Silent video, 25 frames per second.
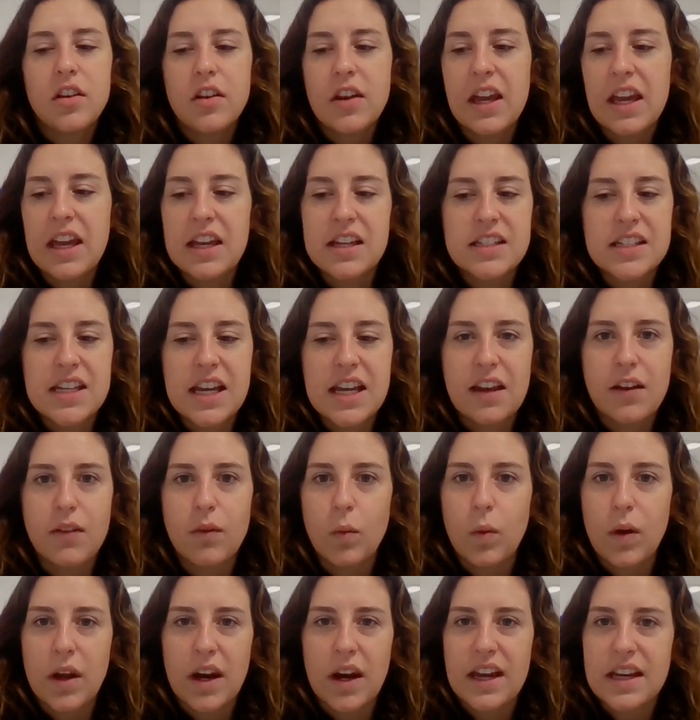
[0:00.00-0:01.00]
you can't take
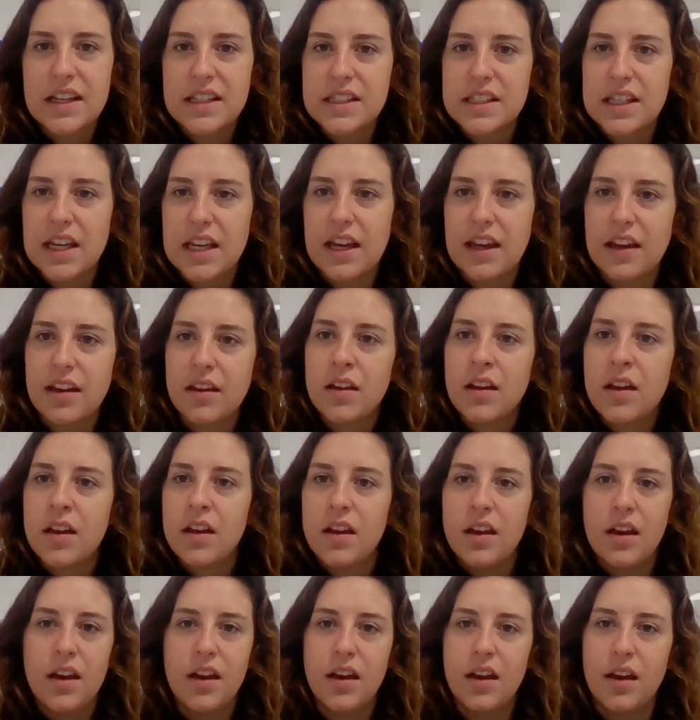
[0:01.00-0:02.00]
what I say
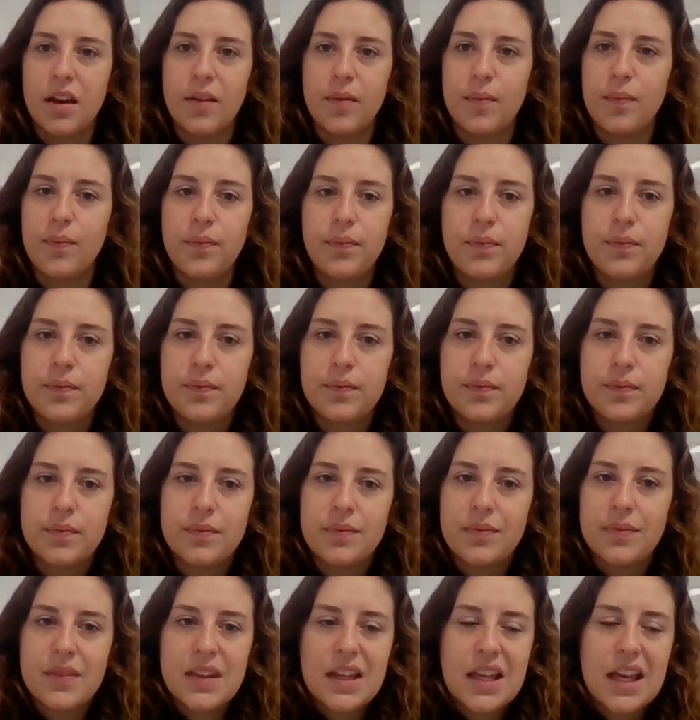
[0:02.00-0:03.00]

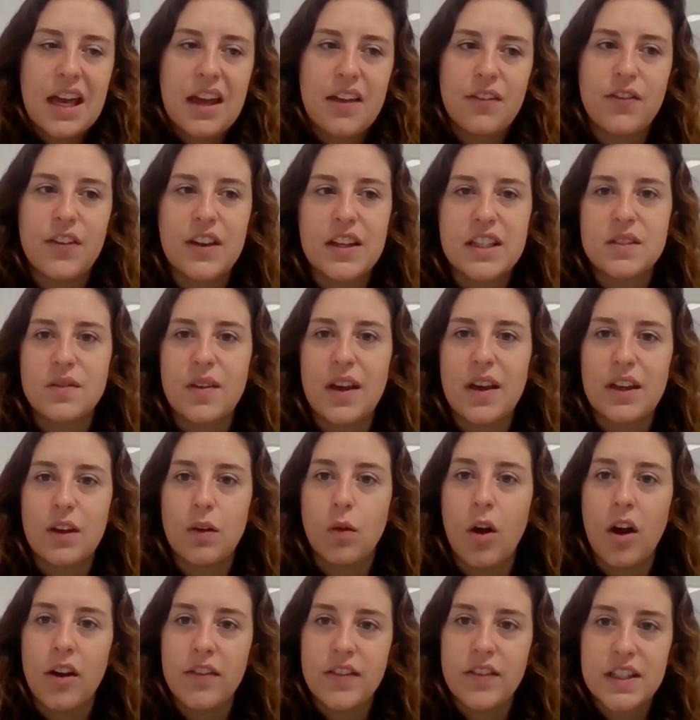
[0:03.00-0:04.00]
at face
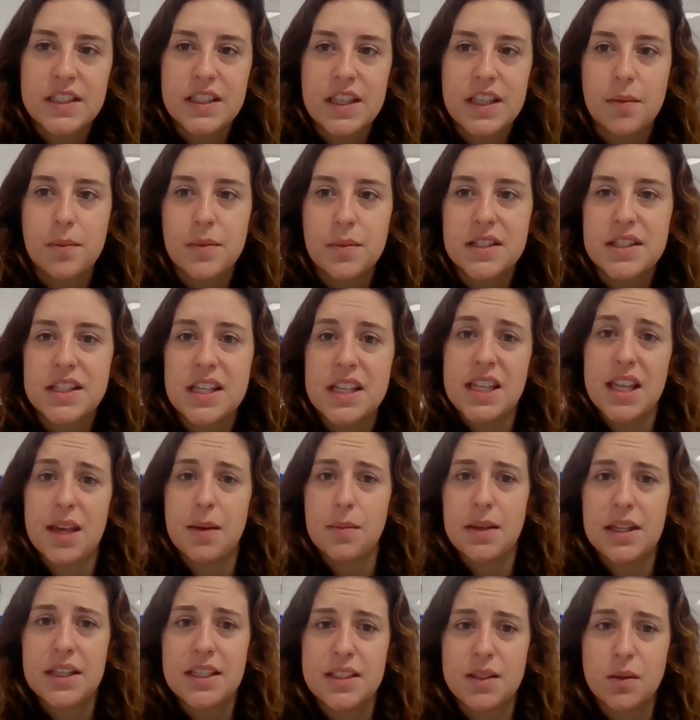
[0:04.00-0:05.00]
value. Obviously, I'm going to say that
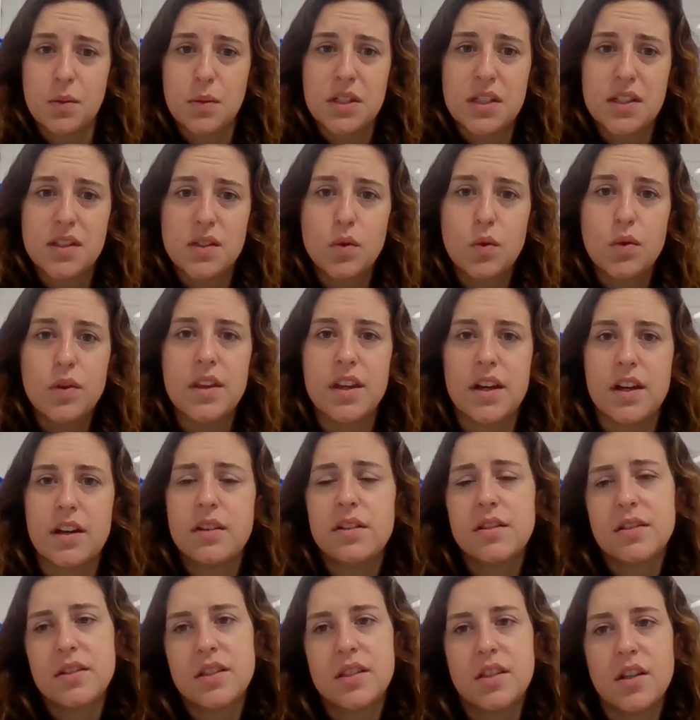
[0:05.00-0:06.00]
because I went to school
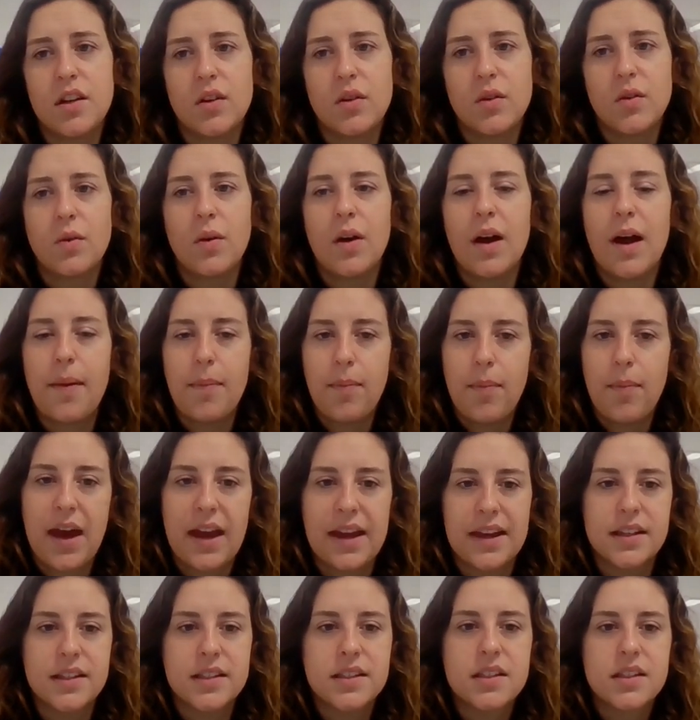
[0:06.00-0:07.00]
there, so I'm
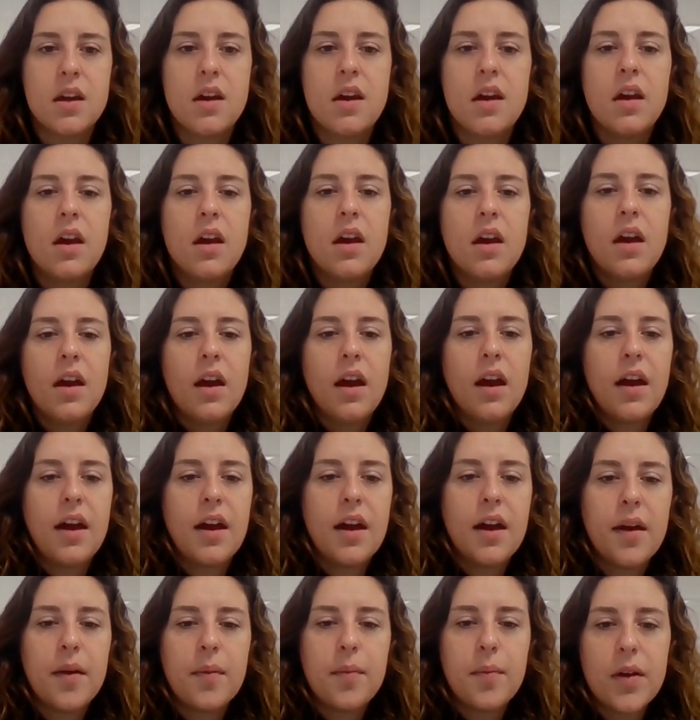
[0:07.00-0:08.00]
biased.
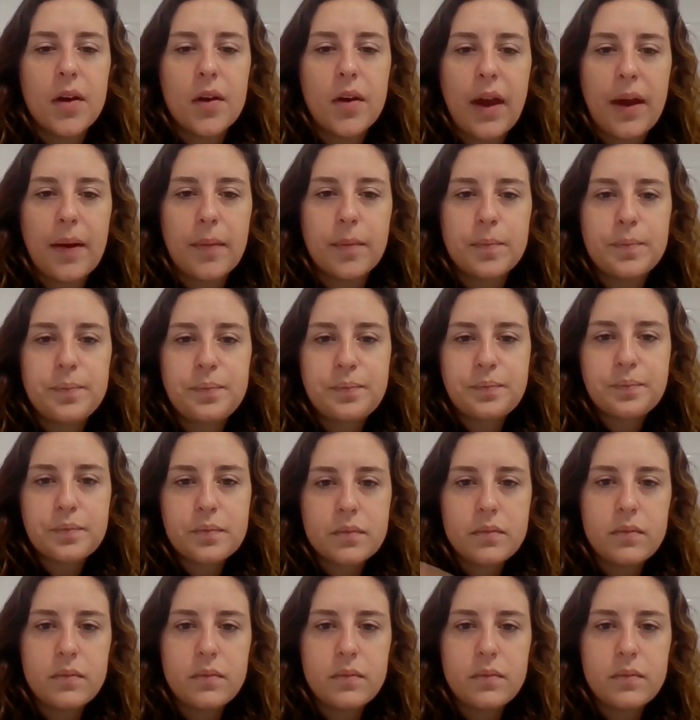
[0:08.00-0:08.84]
Okay.